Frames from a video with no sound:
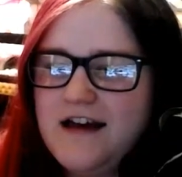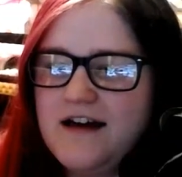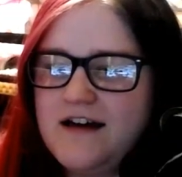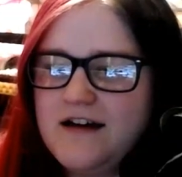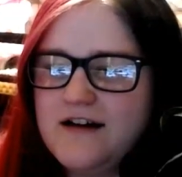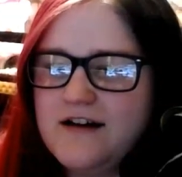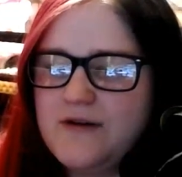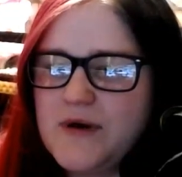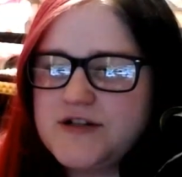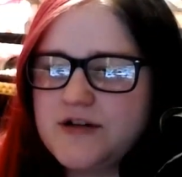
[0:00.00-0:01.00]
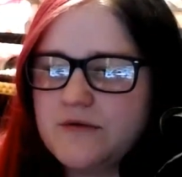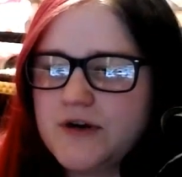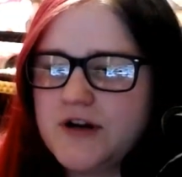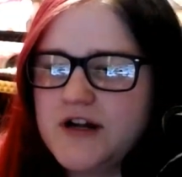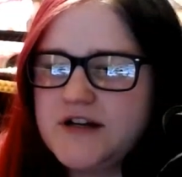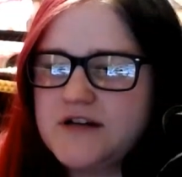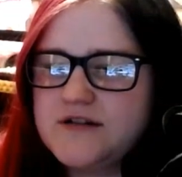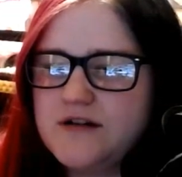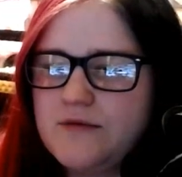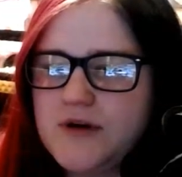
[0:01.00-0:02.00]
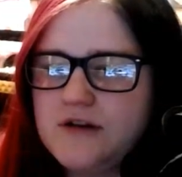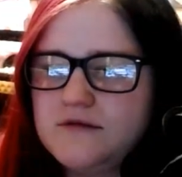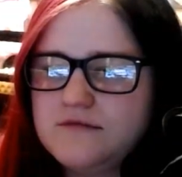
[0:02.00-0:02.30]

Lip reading: Oh, I should have worn contacts. Oh well.